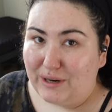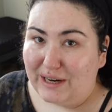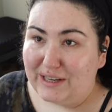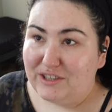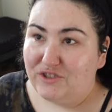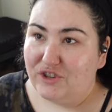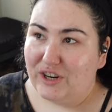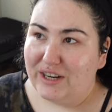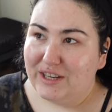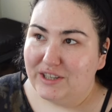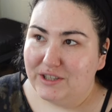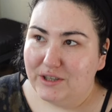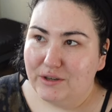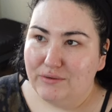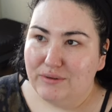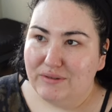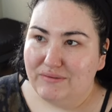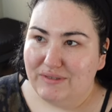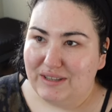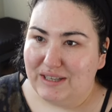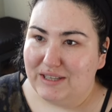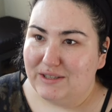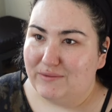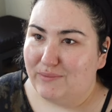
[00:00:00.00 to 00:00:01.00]
I drank two
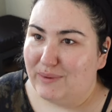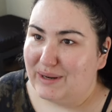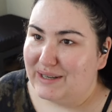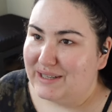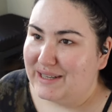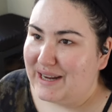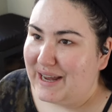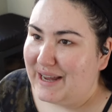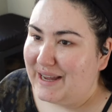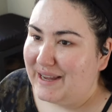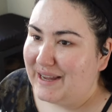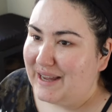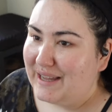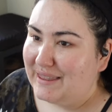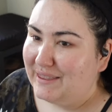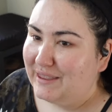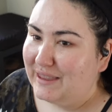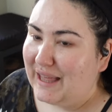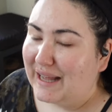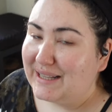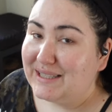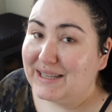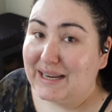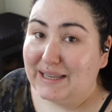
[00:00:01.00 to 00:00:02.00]
of these one day, and
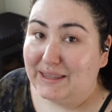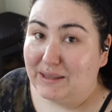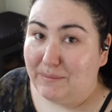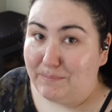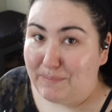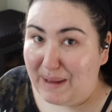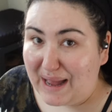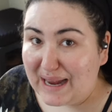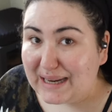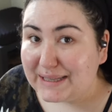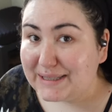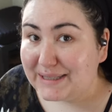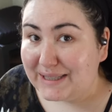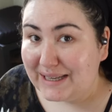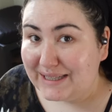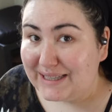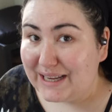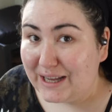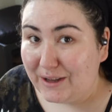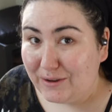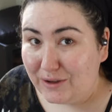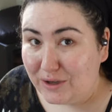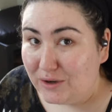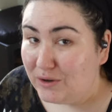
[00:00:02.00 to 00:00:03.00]
that's like the max they
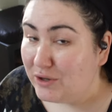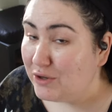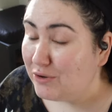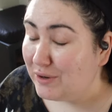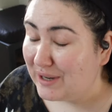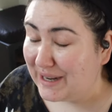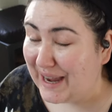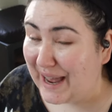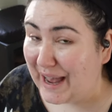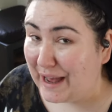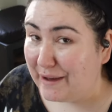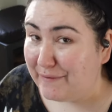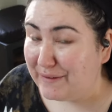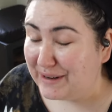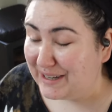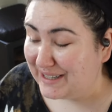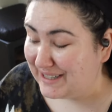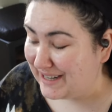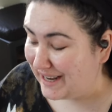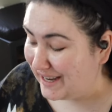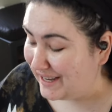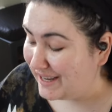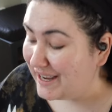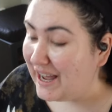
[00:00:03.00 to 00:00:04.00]
tell you you can have in a
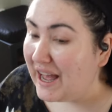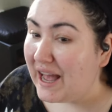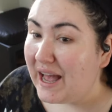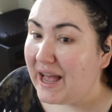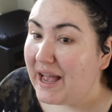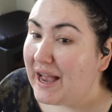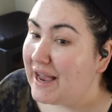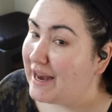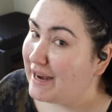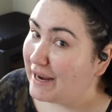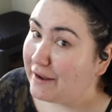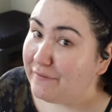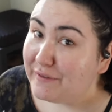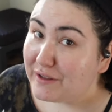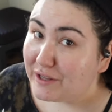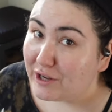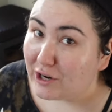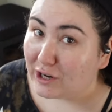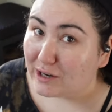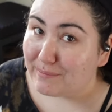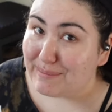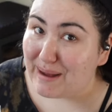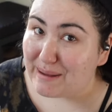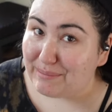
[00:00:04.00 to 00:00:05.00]
day, and I felt
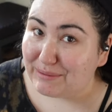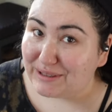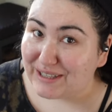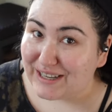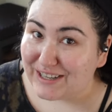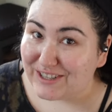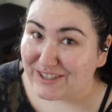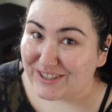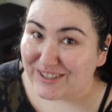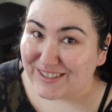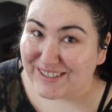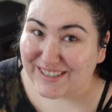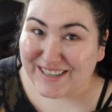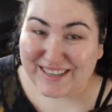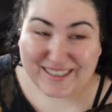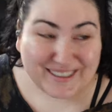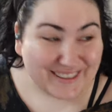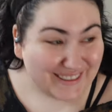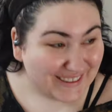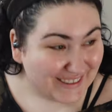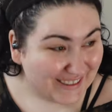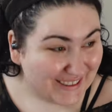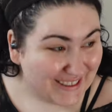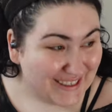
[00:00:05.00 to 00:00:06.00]
heart palpitations.
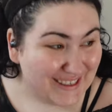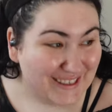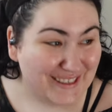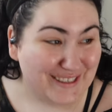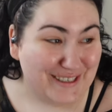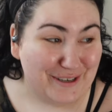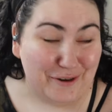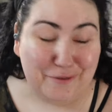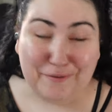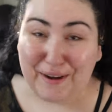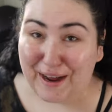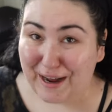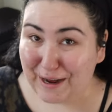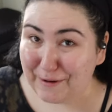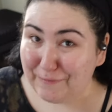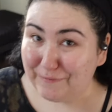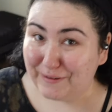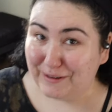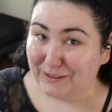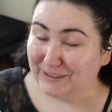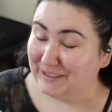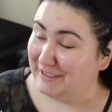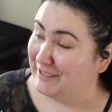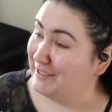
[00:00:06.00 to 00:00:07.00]
So if I
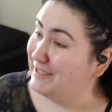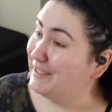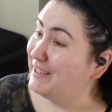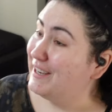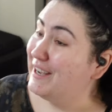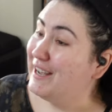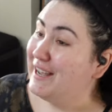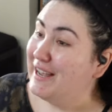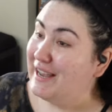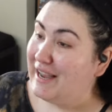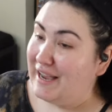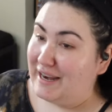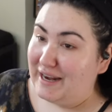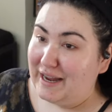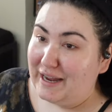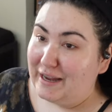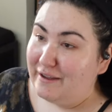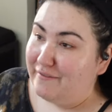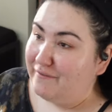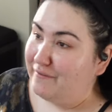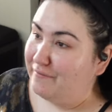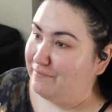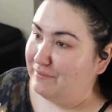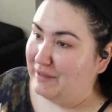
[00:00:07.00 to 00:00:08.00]
felt it, and
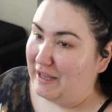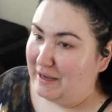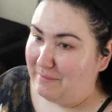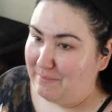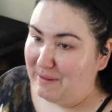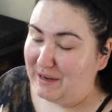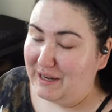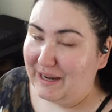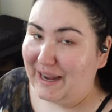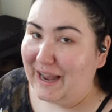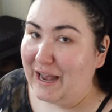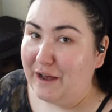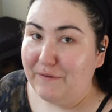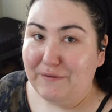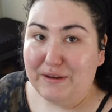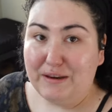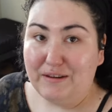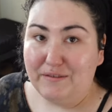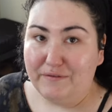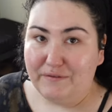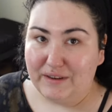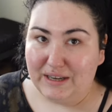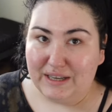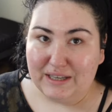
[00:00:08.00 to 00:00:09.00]
I've like been a
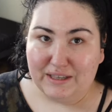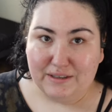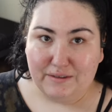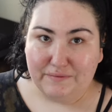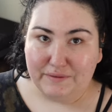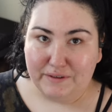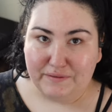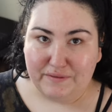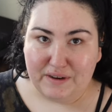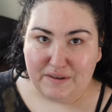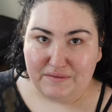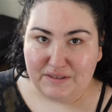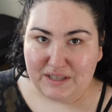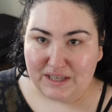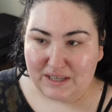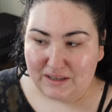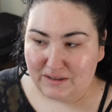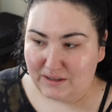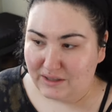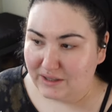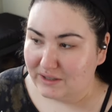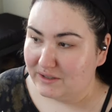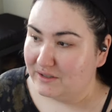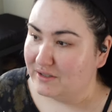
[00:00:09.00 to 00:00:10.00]
caffeine fiend for 15
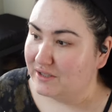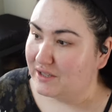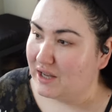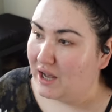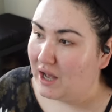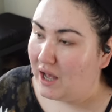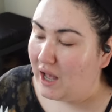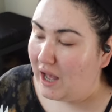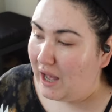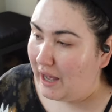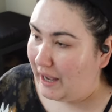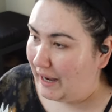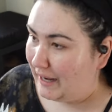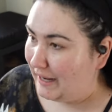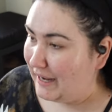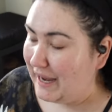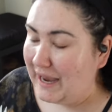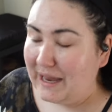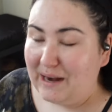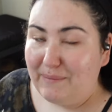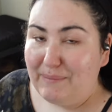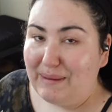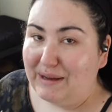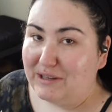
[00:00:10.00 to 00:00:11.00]
years, I
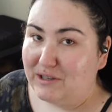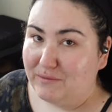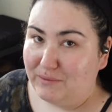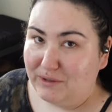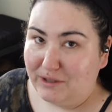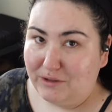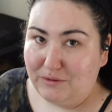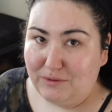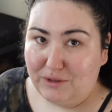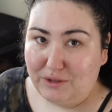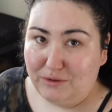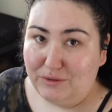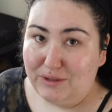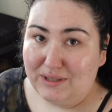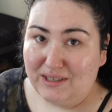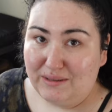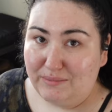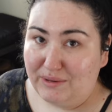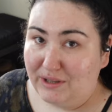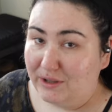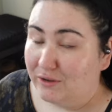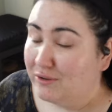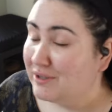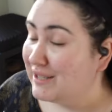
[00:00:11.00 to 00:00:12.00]
can't imagine what this would do to
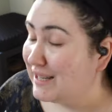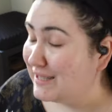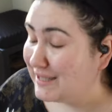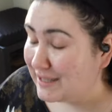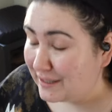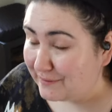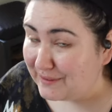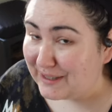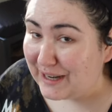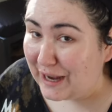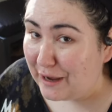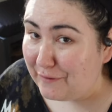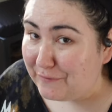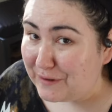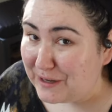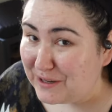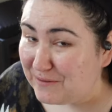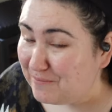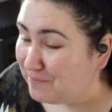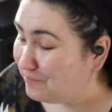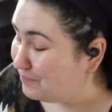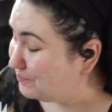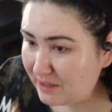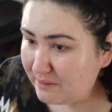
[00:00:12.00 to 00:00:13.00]
somebody who's sensitive to
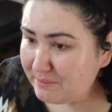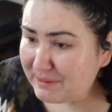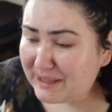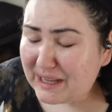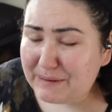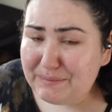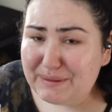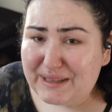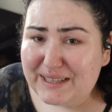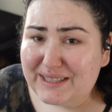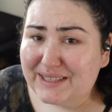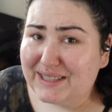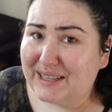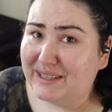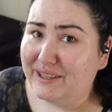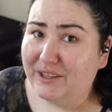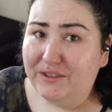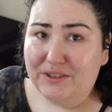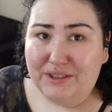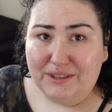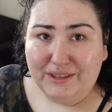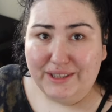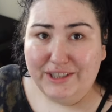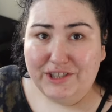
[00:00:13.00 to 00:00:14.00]
caffeine. But that being said, they're
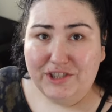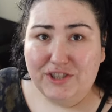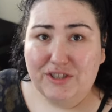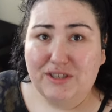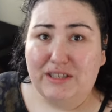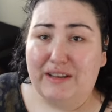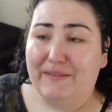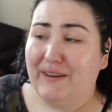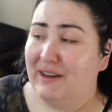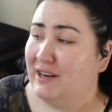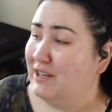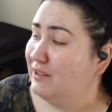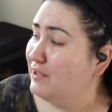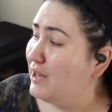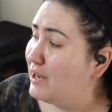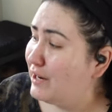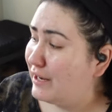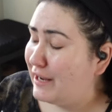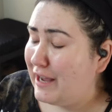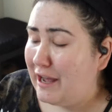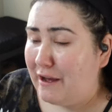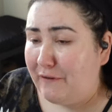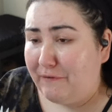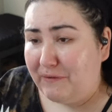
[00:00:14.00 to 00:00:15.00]
delicious, they've got a lot
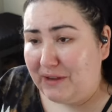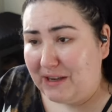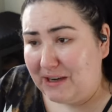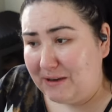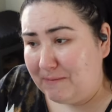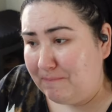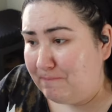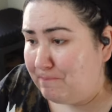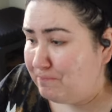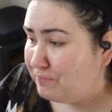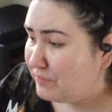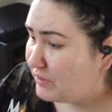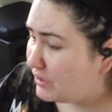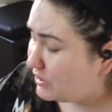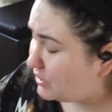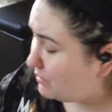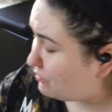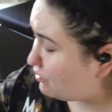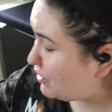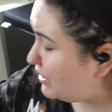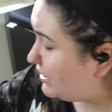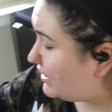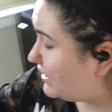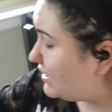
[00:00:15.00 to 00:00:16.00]
of caffeine, so
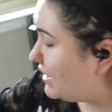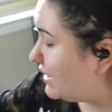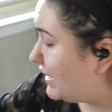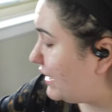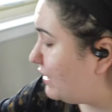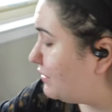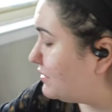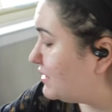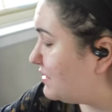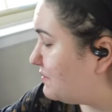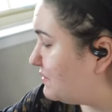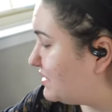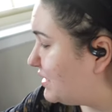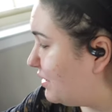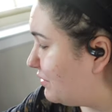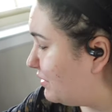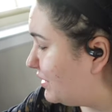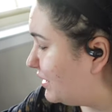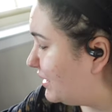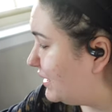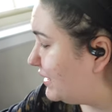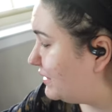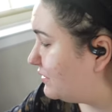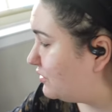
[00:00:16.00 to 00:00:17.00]
I'm trying to cut out some
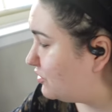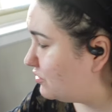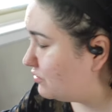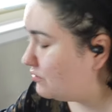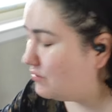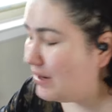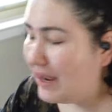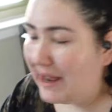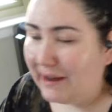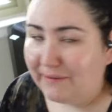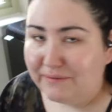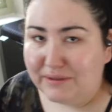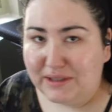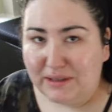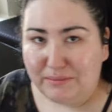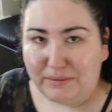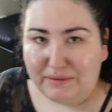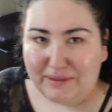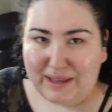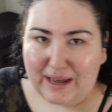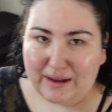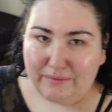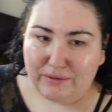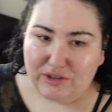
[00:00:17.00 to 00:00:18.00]
soda and have some
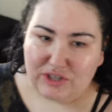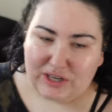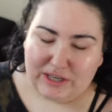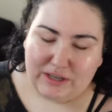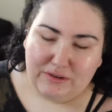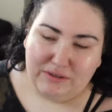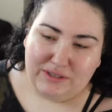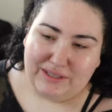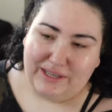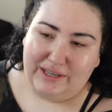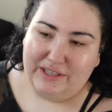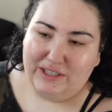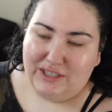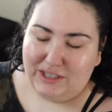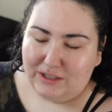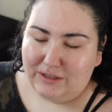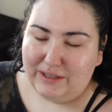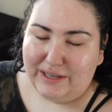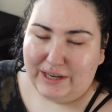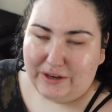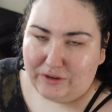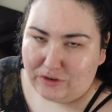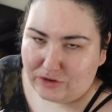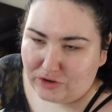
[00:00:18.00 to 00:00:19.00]
of that, which I know it's still
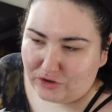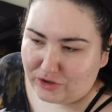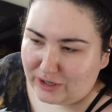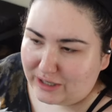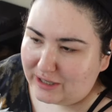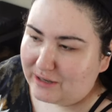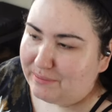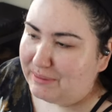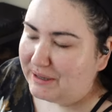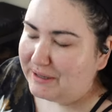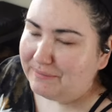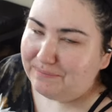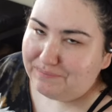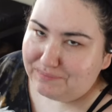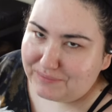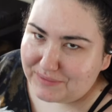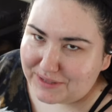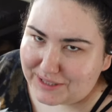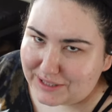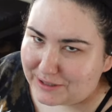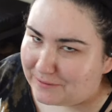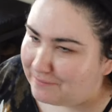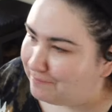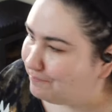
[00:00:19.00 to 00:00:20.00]
an energy drink, but
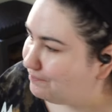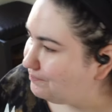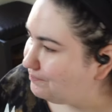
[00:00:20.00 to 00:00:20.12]
still.